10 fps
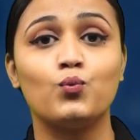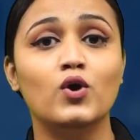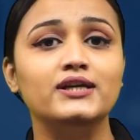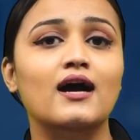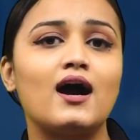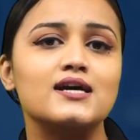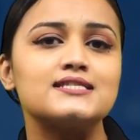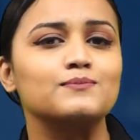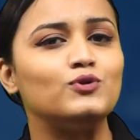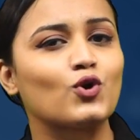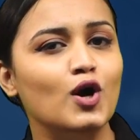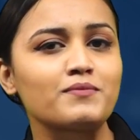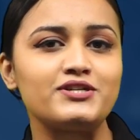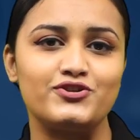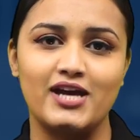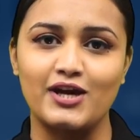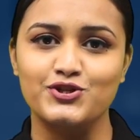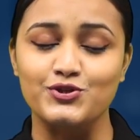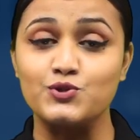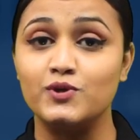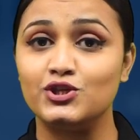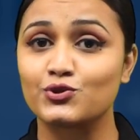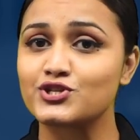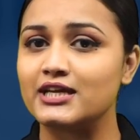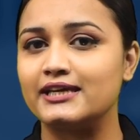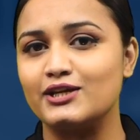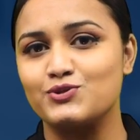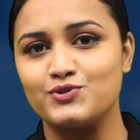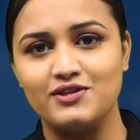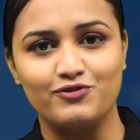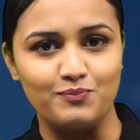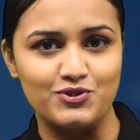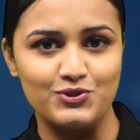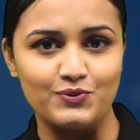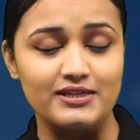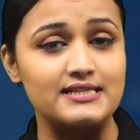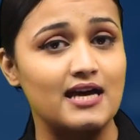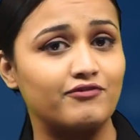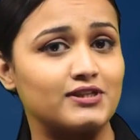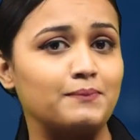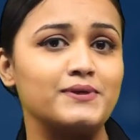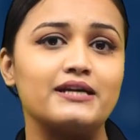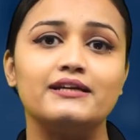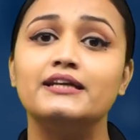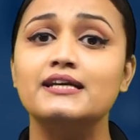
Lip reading: what are some common reactions we usually get to see from students after appearing in